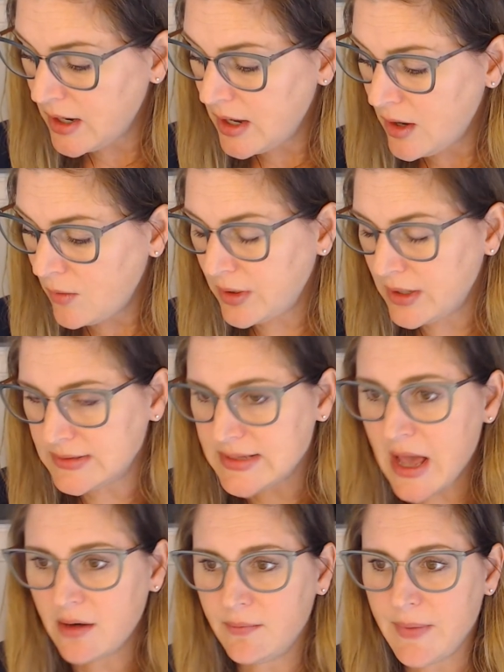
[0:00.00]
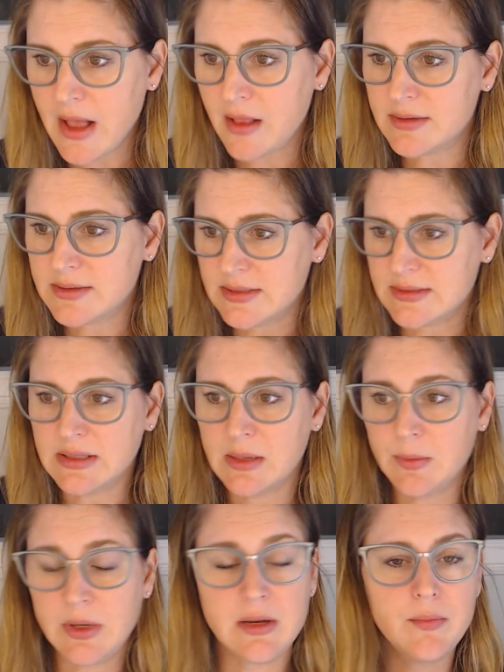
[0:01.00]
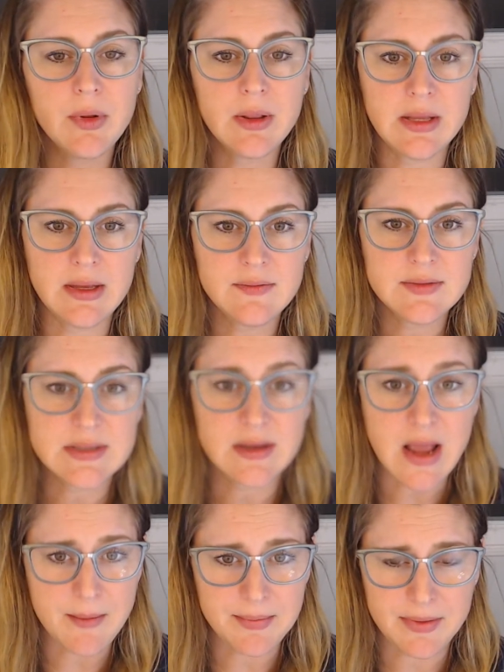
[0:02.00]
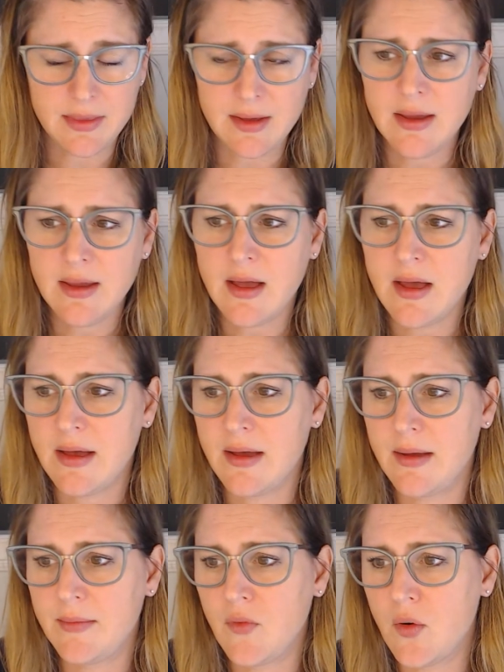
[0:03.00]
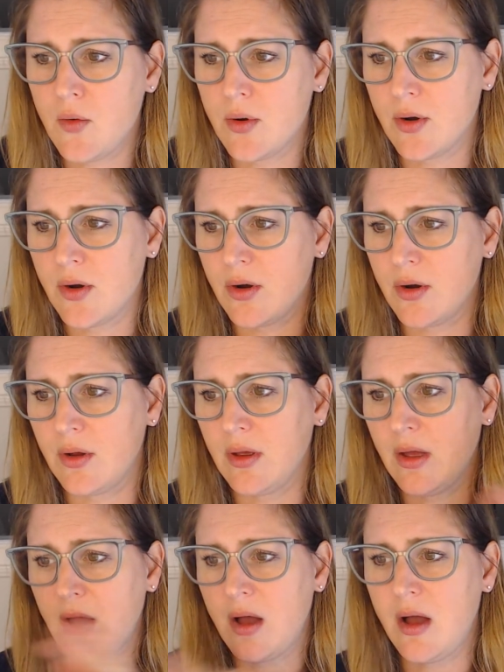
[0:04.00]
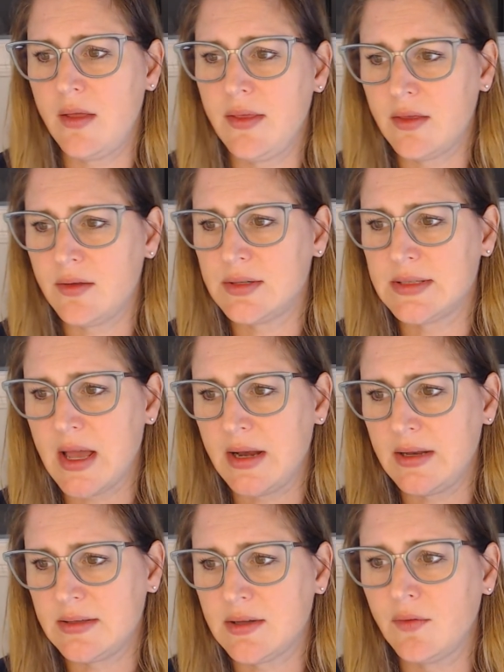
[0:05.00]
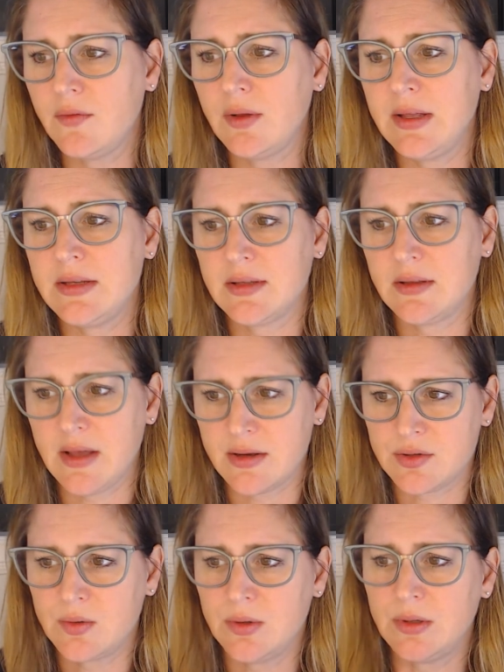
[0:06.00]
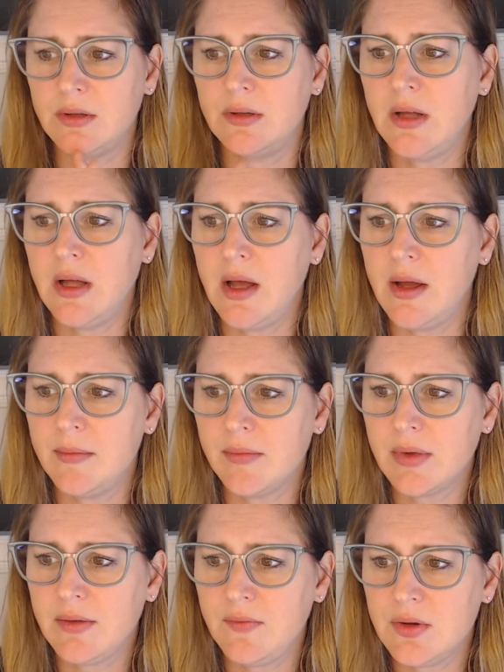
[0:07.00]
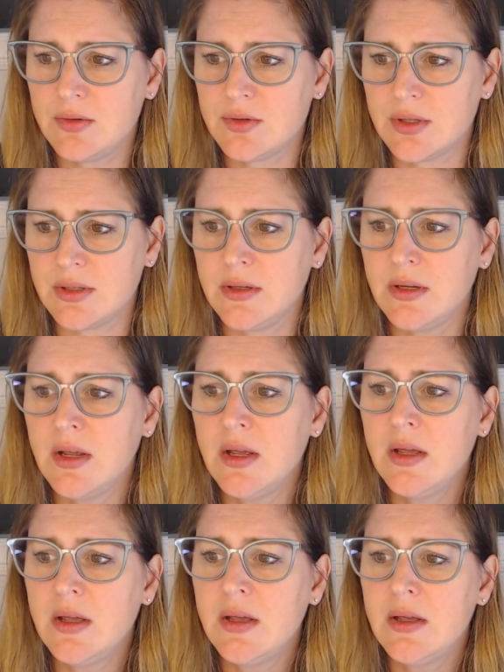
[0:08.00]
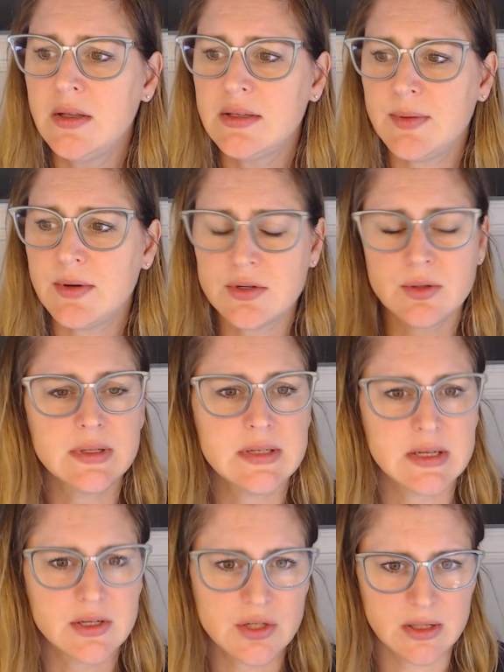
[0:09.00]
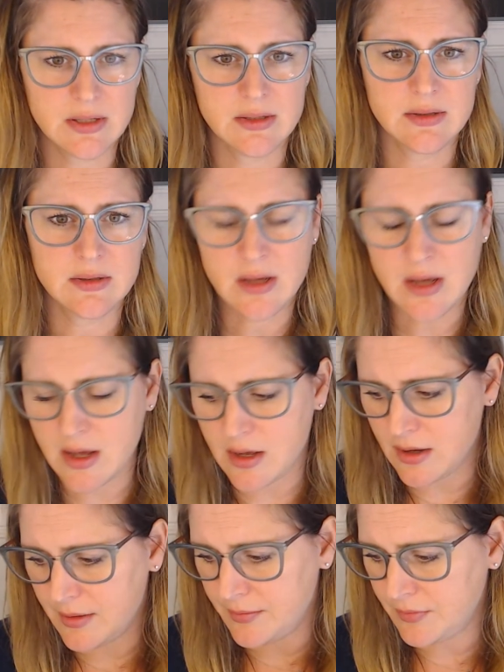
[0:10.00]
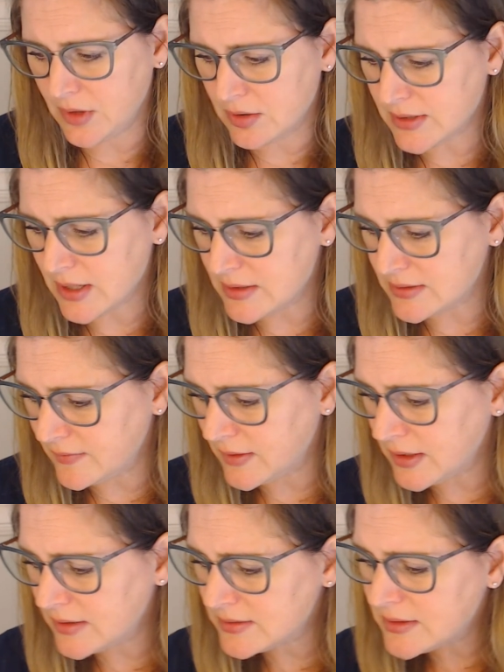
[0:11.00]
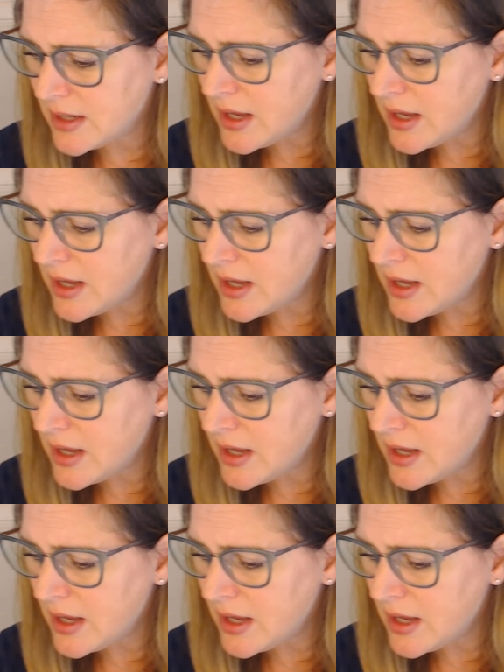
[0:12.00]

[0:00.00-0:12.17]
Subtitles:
When it's out of balance, it's limited beliefs and apathy. Or on the other side, it's overly intellectual, confusion, spiritual addiction, those kinds of things.